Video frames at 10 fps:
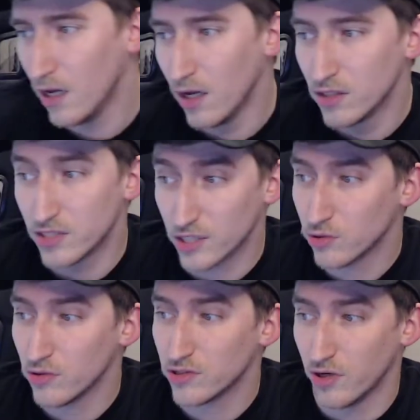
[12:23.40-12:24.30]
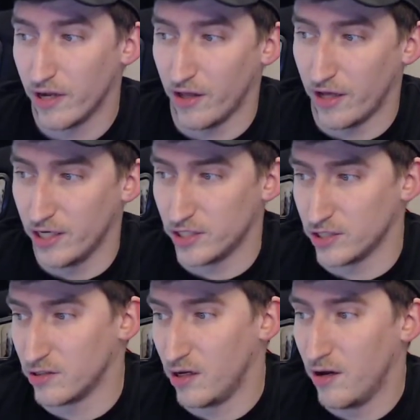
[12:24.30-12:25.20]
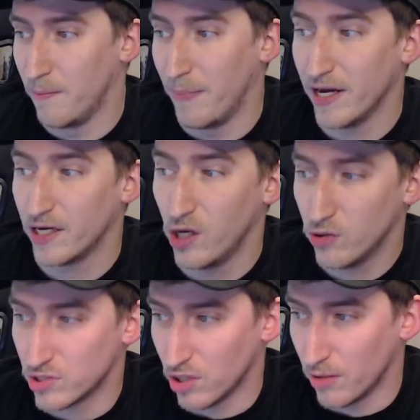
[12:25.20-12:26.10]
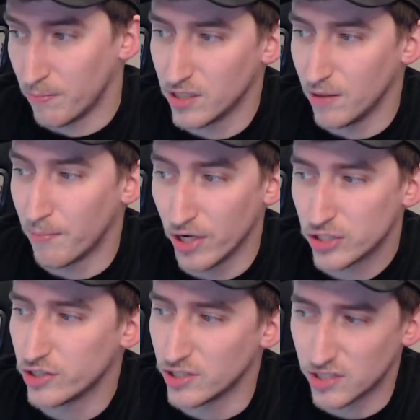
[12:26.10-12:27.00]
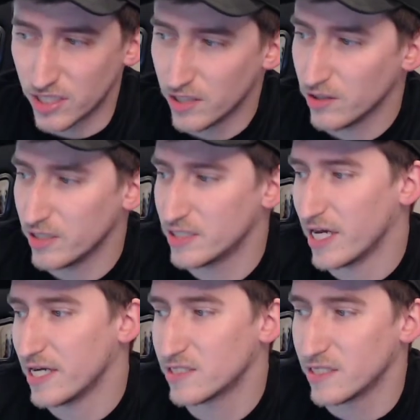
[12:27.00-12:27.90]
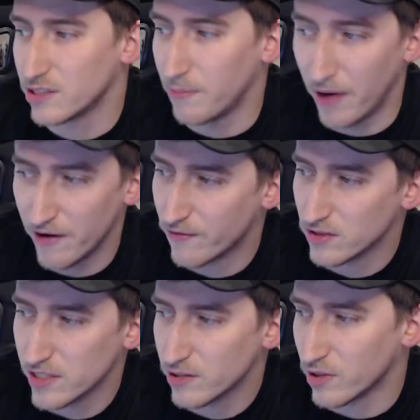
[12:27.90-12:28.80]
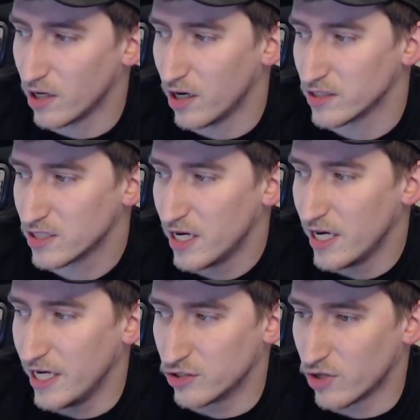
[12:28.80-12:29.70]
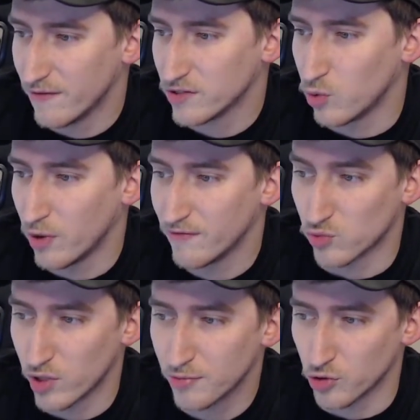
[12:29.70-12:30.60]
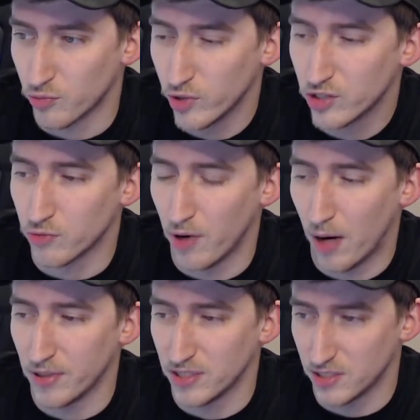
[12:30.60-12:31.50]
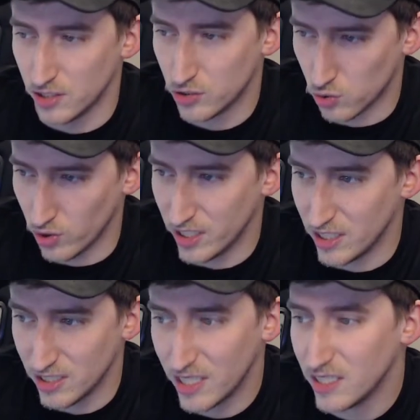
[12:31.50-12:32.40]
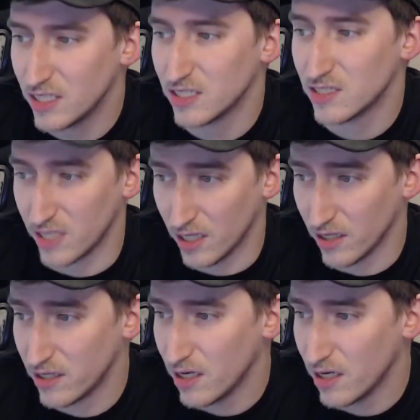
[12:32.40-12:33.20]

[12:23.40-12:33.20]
Sexual assault allegations by a co-star pressure to sell his assets to pay for his legal costs, he travels to one of his rental, rental properties in Detroit, intending to sell it.